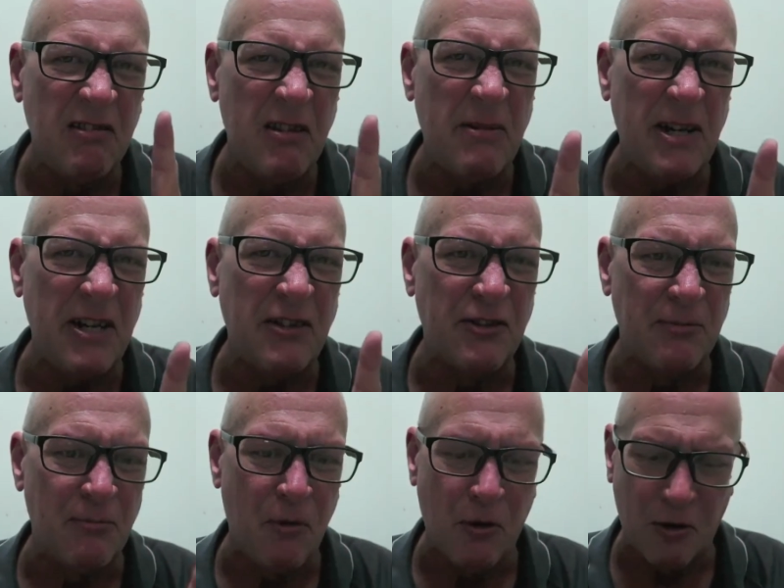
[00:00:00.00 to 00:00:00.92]
Let me eat
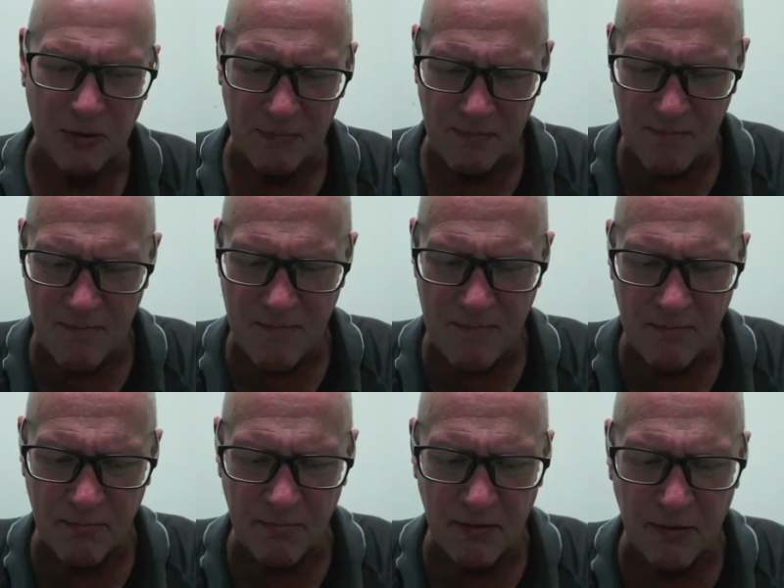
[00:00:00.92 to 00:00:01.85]
some more
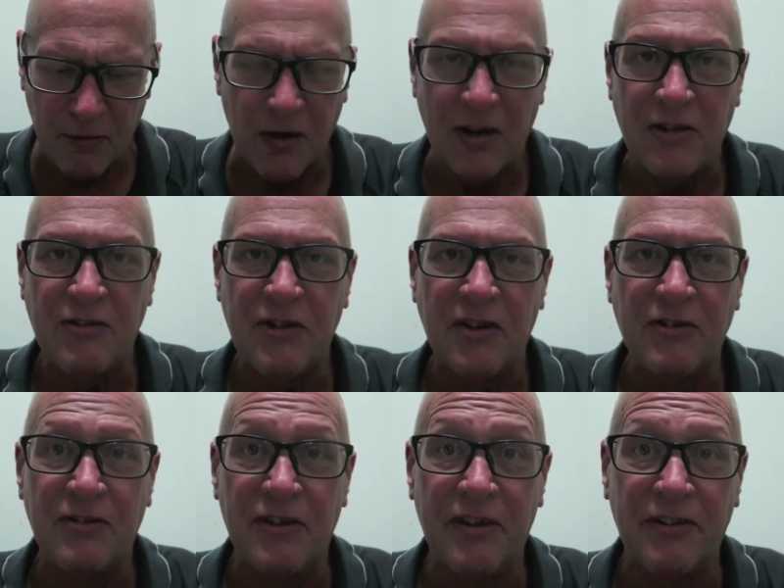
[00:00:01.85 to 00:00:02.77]
before I
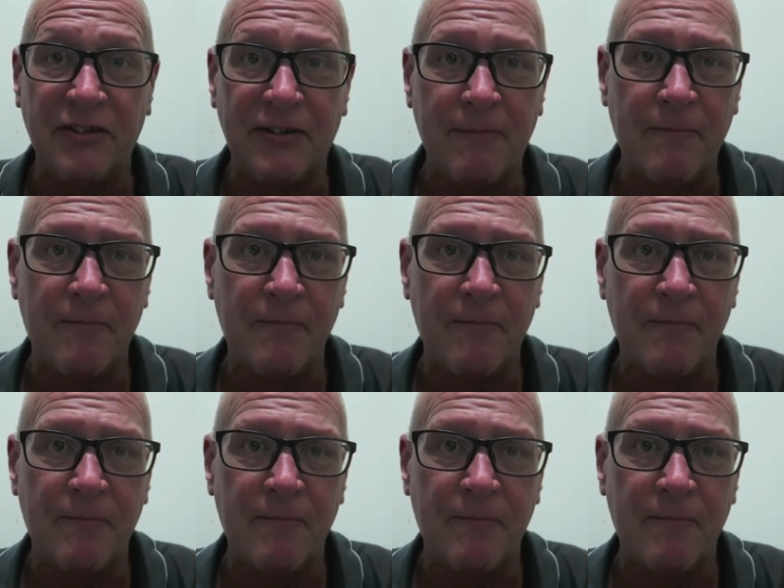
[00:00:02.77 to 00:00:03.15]
judge this.